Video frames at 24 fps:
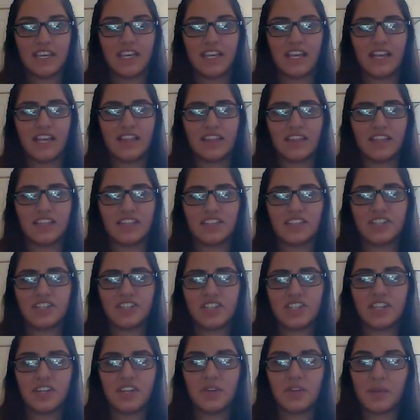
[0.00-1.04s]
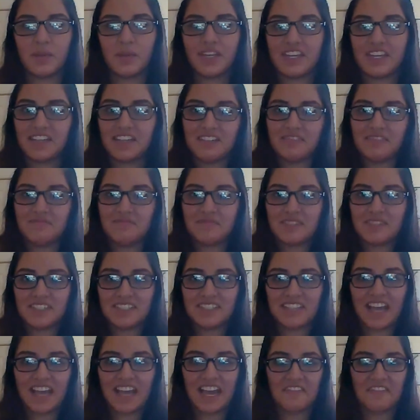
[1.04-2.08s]
And this year we just
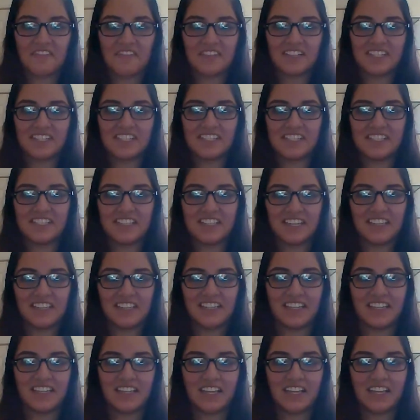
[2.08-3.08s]
haven't done it.